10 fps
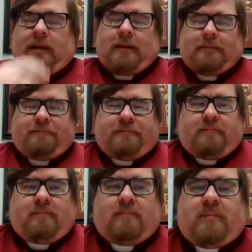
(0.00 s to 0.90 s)
Uh,
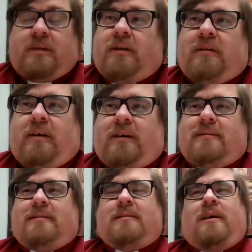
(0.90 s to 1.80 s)
but
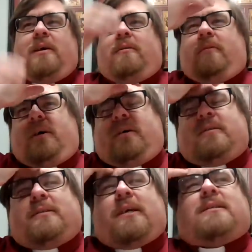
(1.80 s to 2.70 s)
nonetheless, we had a
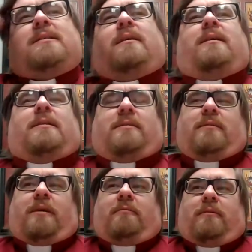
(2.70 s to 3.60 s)
good text study
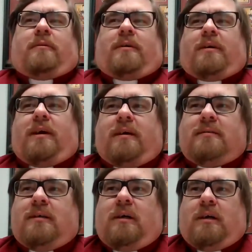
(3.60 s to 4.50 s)
yesterday. We are looking at
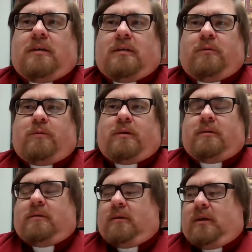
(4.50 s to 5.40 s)
Luke
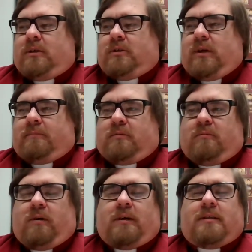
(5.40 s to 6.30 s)
chapter
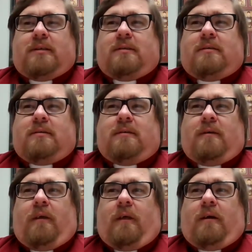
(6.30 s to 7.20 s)
1,
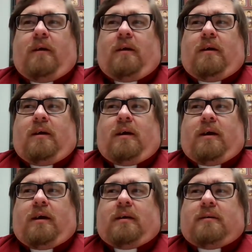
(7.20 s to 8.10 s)

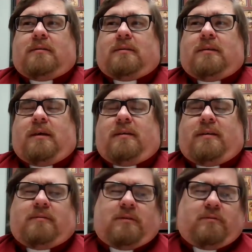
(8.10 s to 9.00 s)
and I
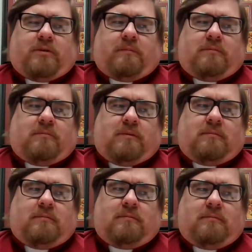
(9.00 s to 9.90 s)
think it was Luke chapter 1,